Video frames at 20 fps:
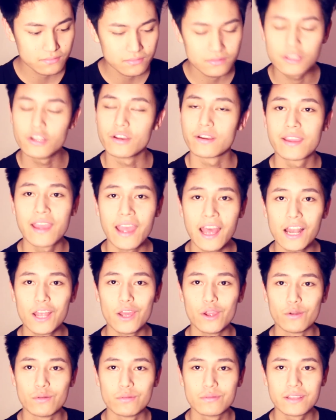look,
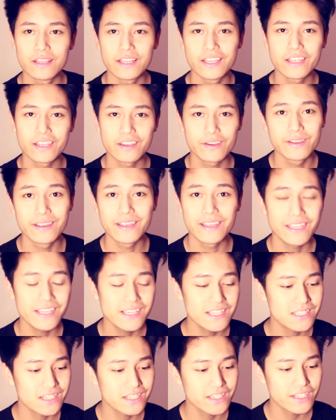hello. It
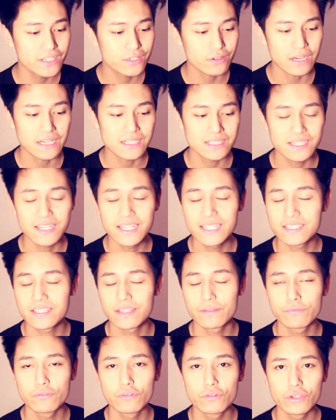easily translates
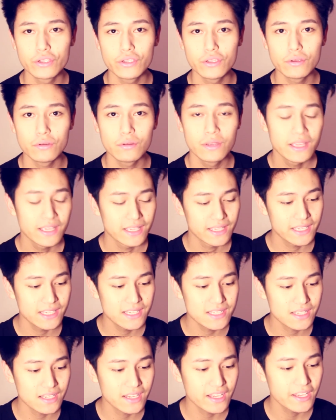it for you
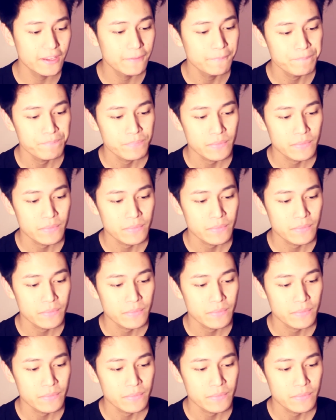easily.